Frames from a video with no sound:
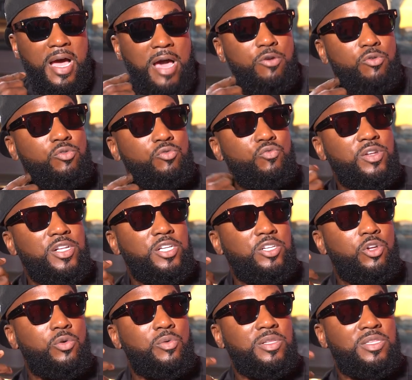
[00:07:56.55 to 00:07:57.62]
I don't really
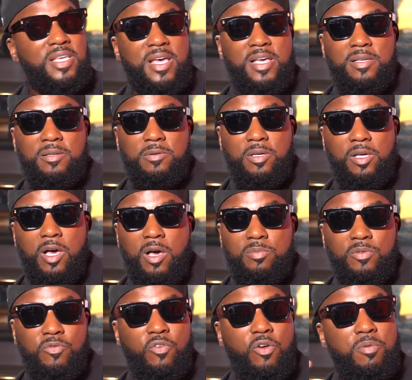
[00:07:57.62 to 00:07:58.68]
know what that
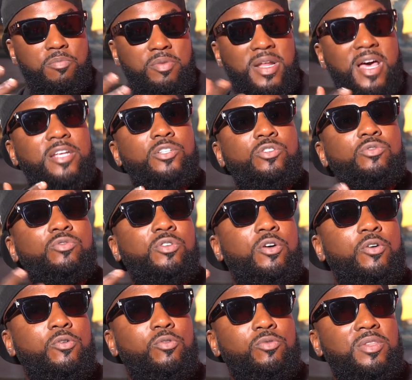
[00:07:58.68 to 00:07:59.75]
comes from, but I do
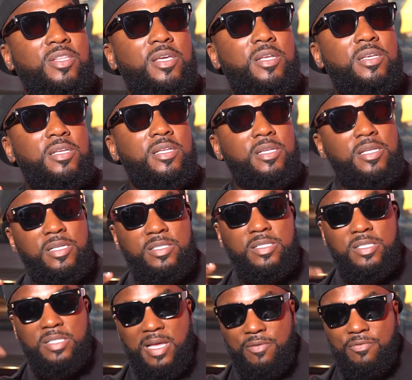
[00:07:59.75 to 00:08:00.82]
know that it is
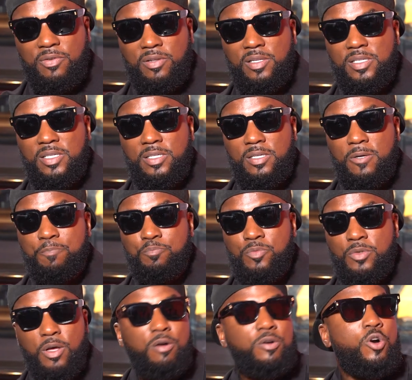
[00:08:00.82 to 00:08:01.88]
definitely
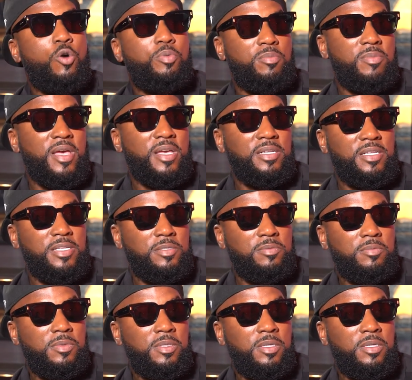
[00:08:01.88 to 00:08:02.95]
a coping mechanism.
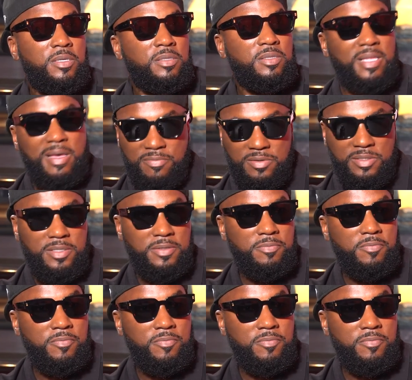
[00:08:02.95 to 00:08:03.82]
Yeah. Definitely.